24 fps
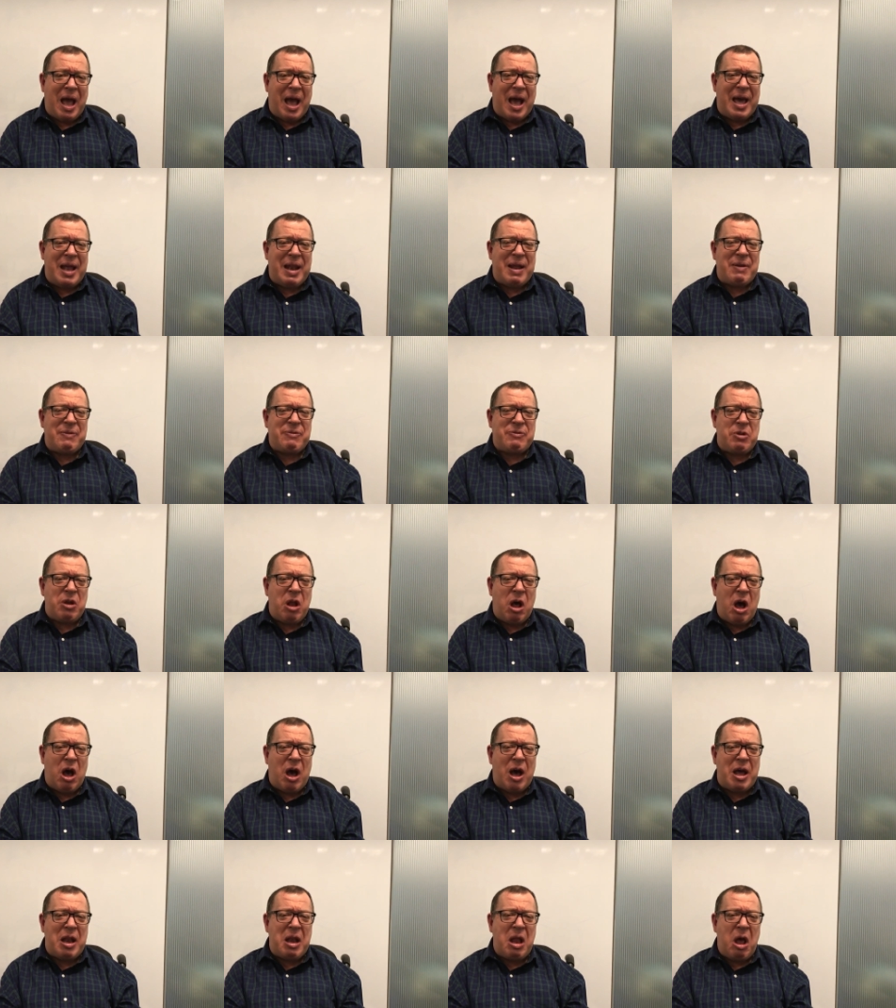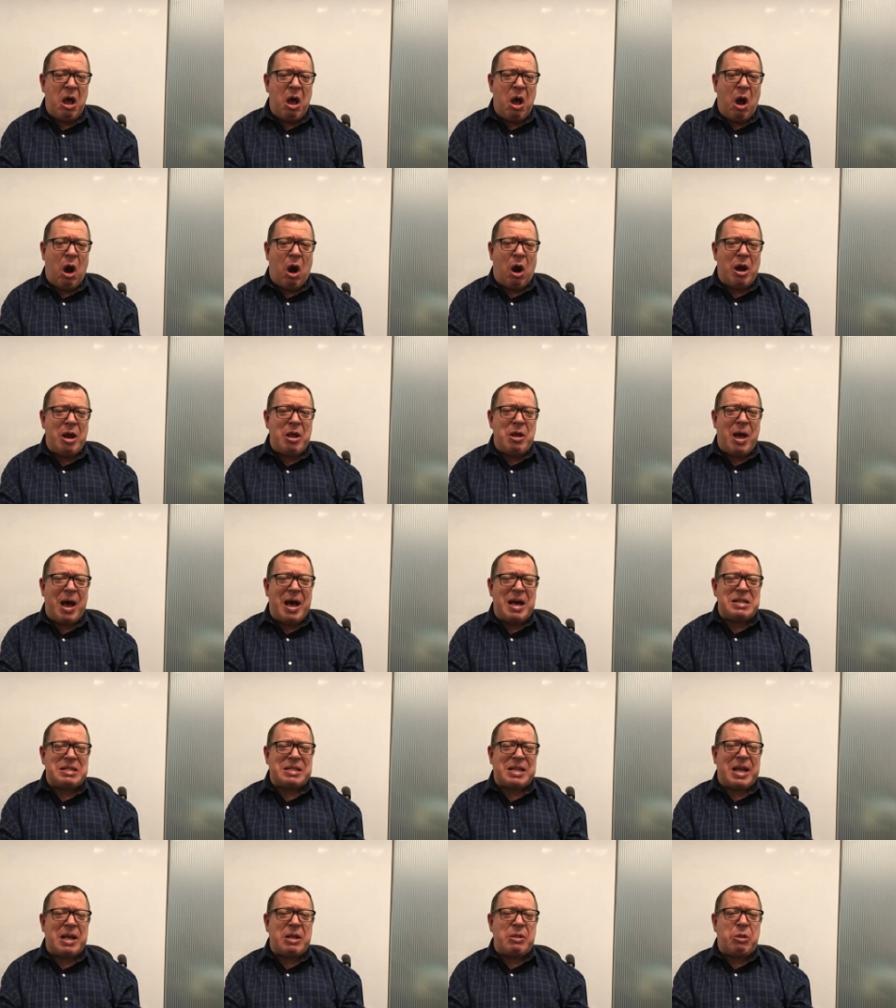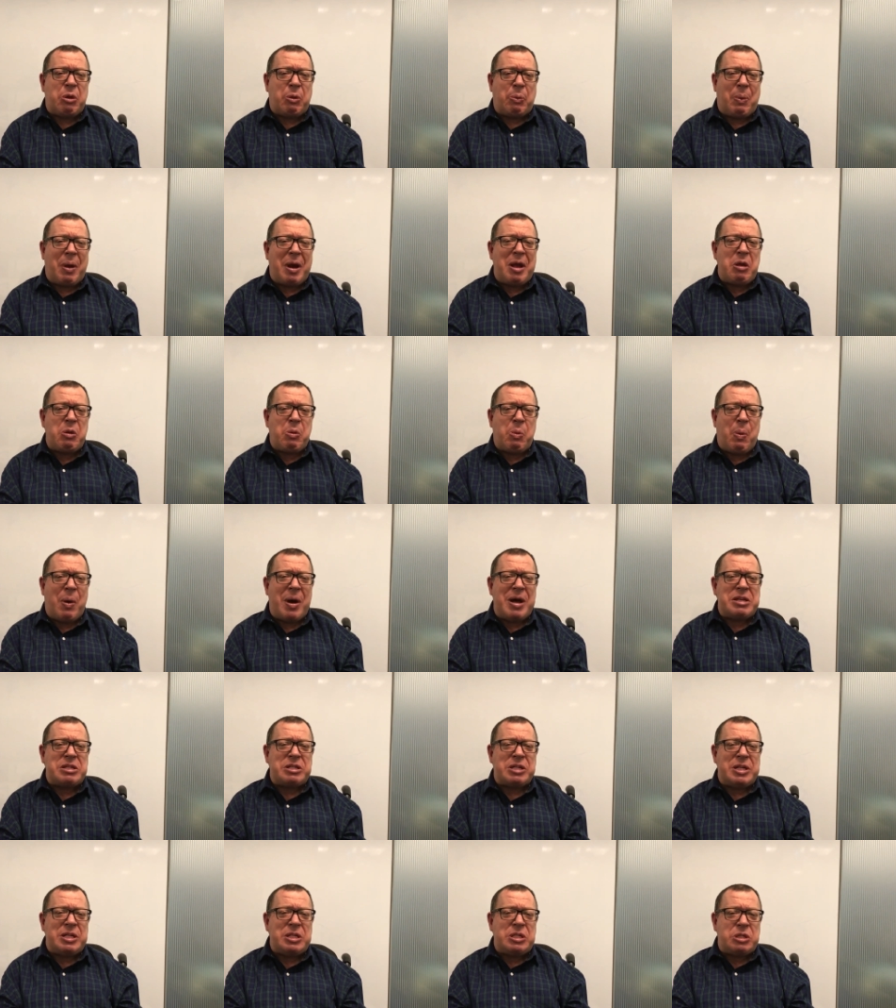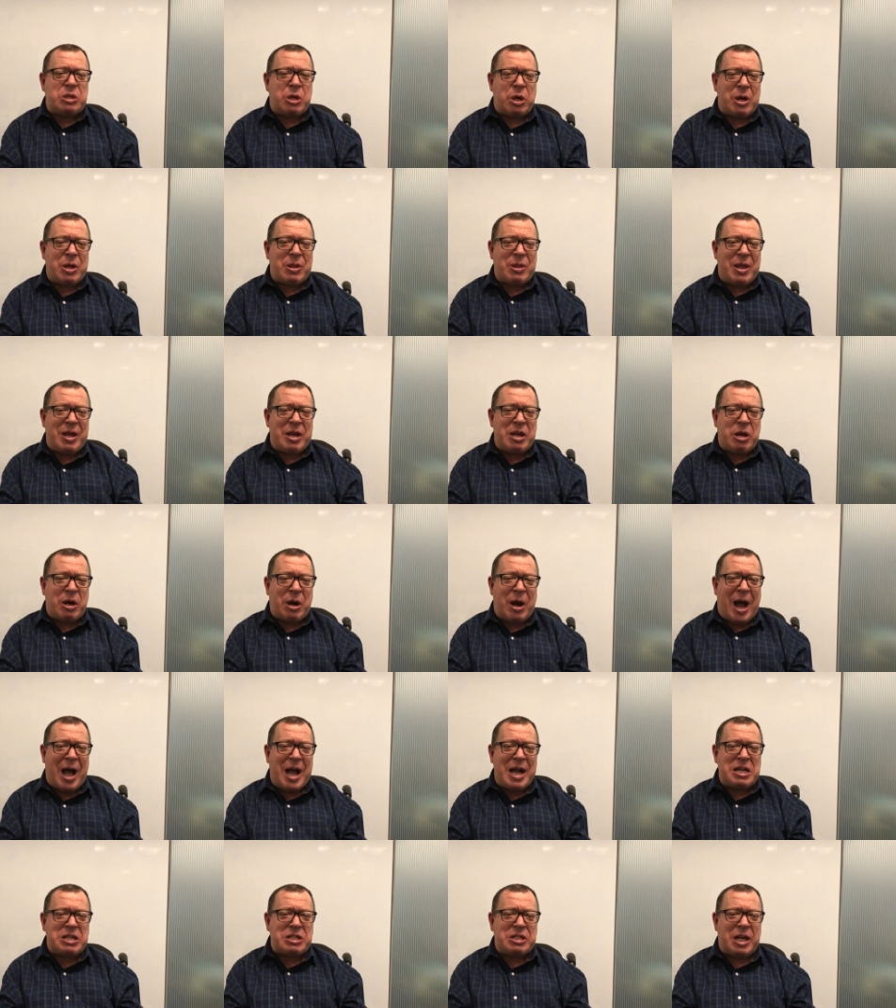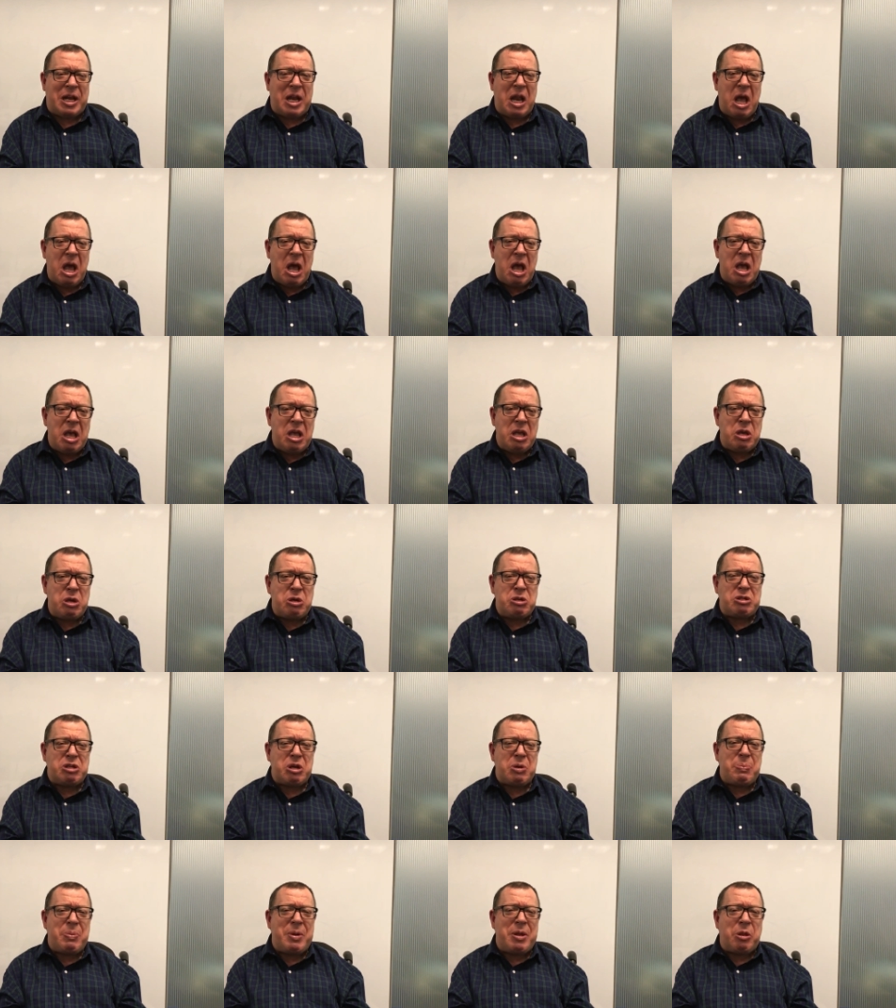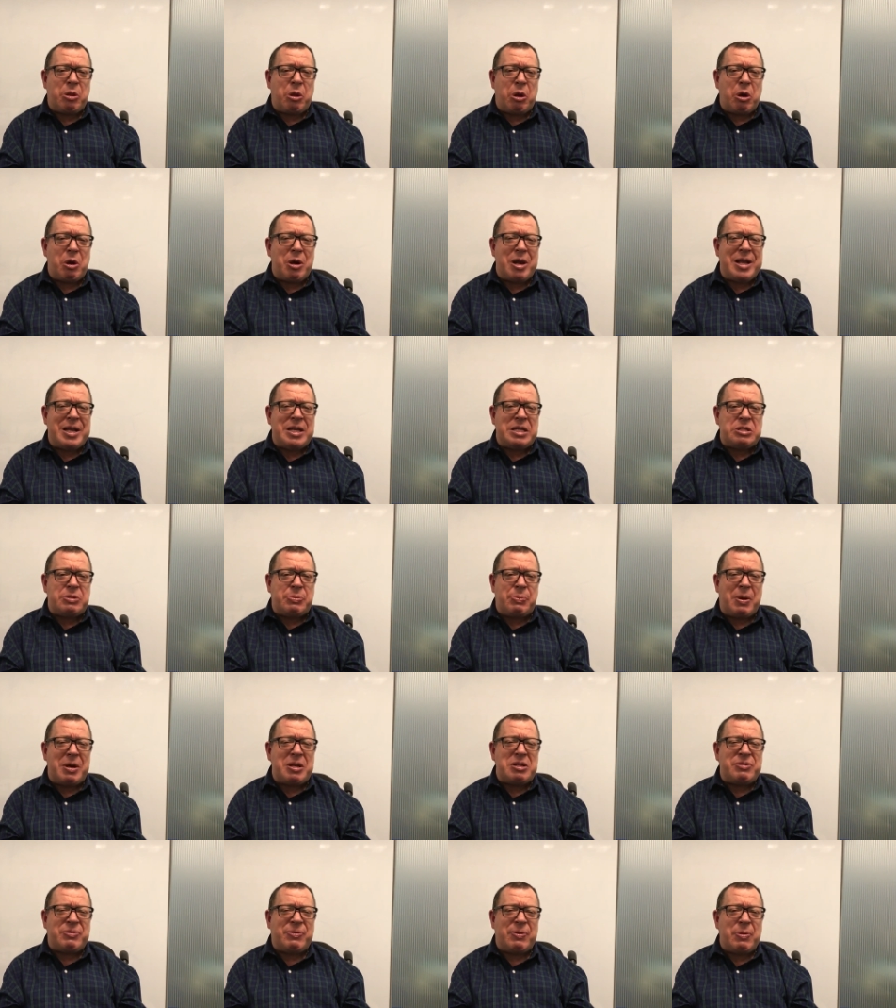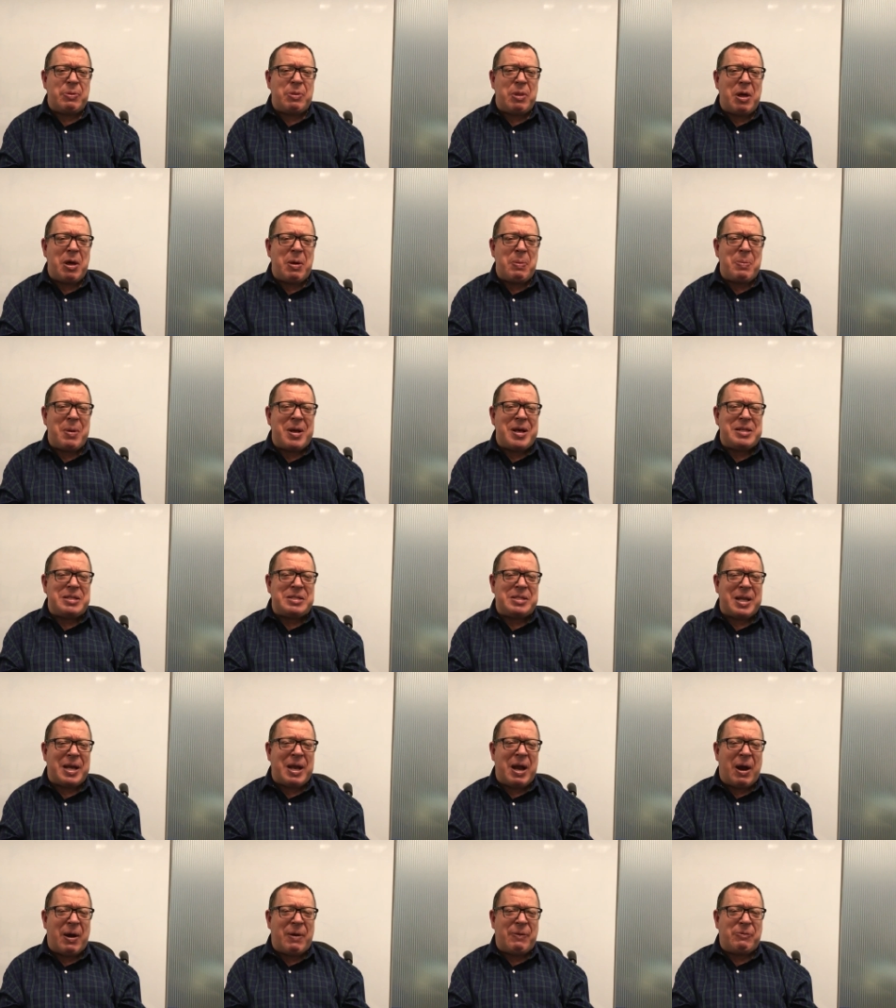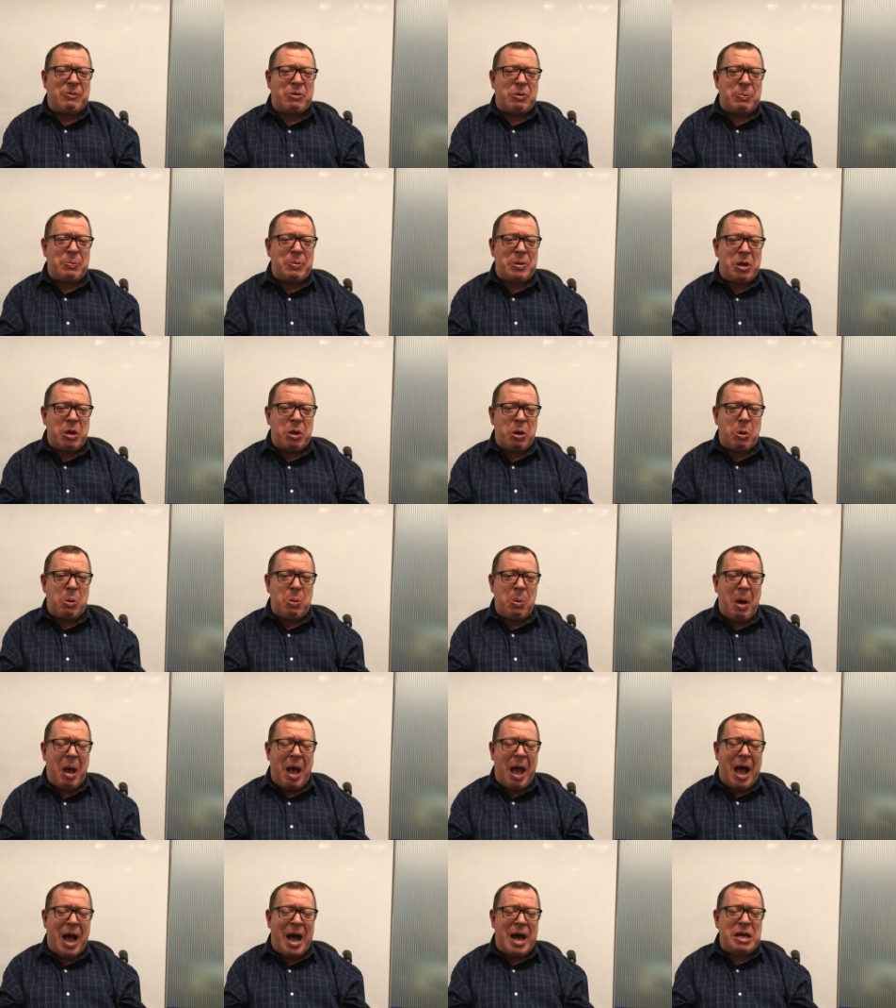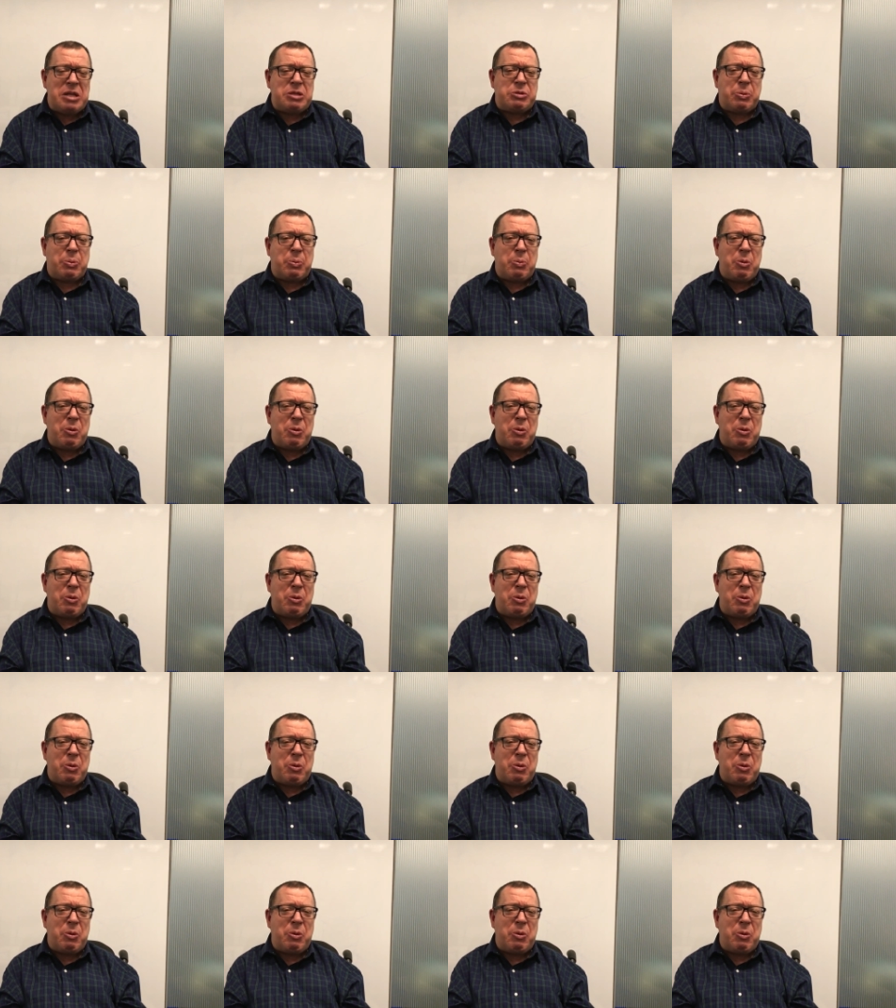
And if not, are you asking the right questions during the interaction? You should be learning as much from them as they are from you as we're